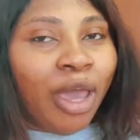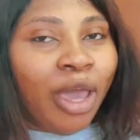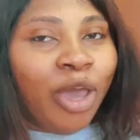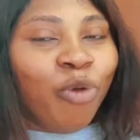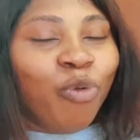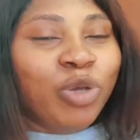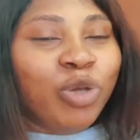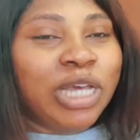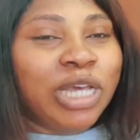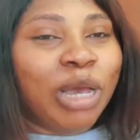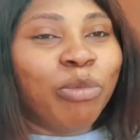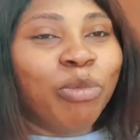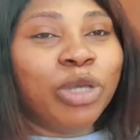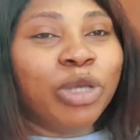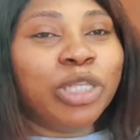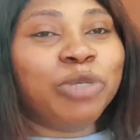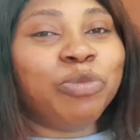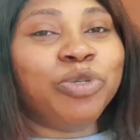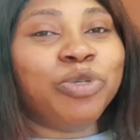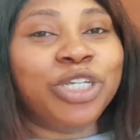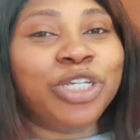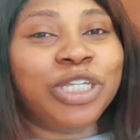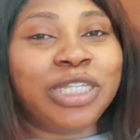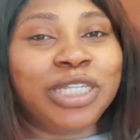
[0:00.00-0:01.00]
which I'm going to
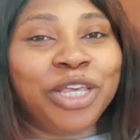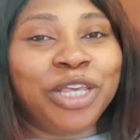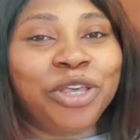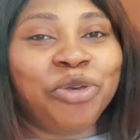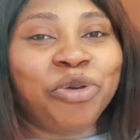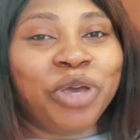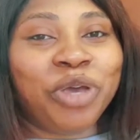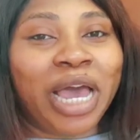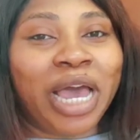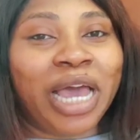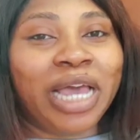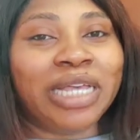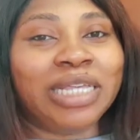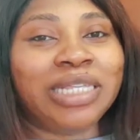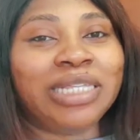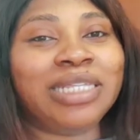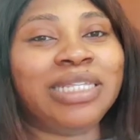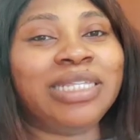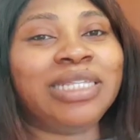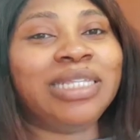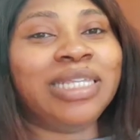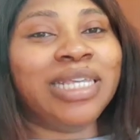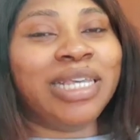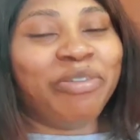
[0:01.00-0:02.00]
be gisting you
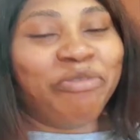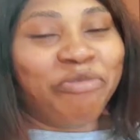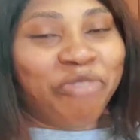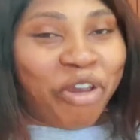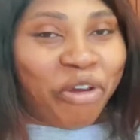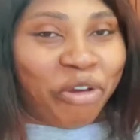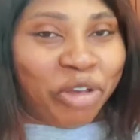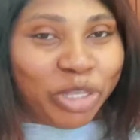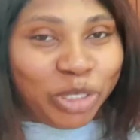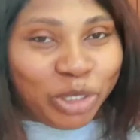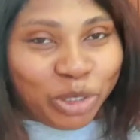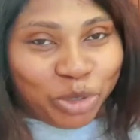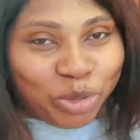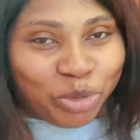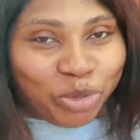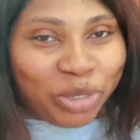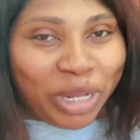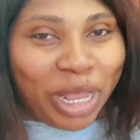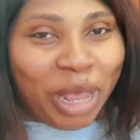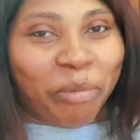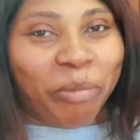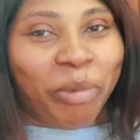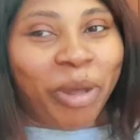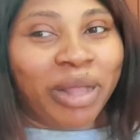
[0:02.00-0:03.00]
guys very soon
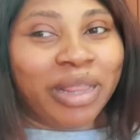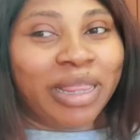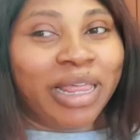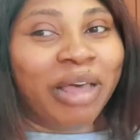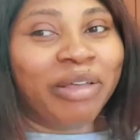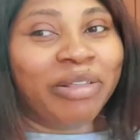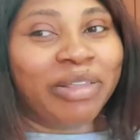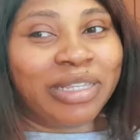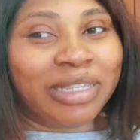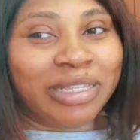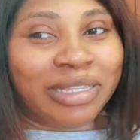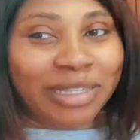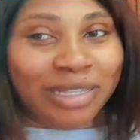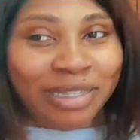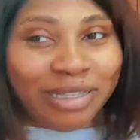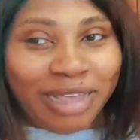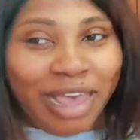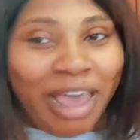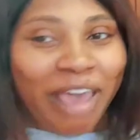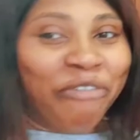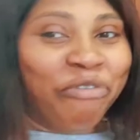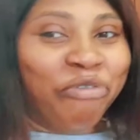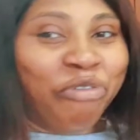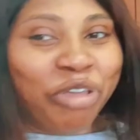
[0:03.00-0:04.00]
about that
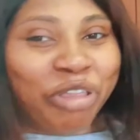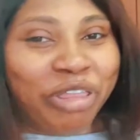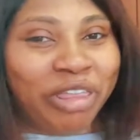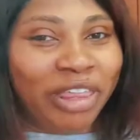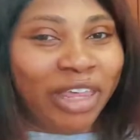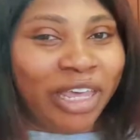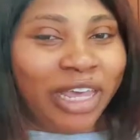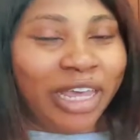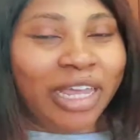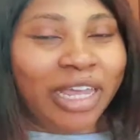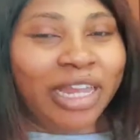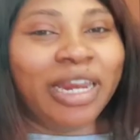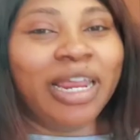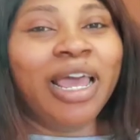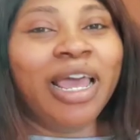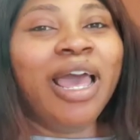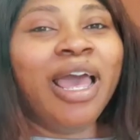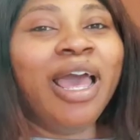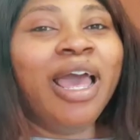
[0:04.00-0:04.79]
everything,